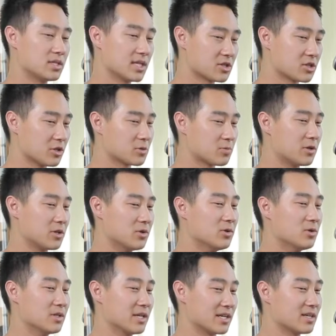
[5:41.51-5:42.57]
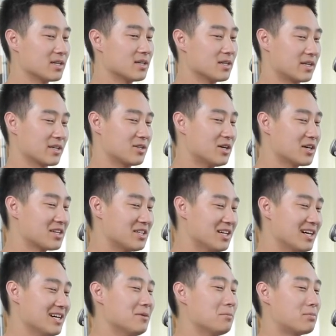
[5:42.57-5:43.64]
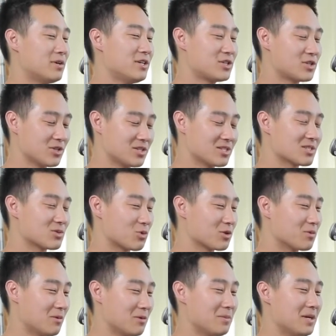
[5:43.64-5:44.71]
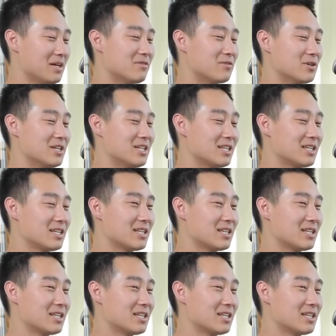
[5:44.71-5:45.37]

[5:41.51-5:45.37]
This actually looks pretty cool. Like, like not gonna lie, I'm pretty sure this is worth what we paid for it.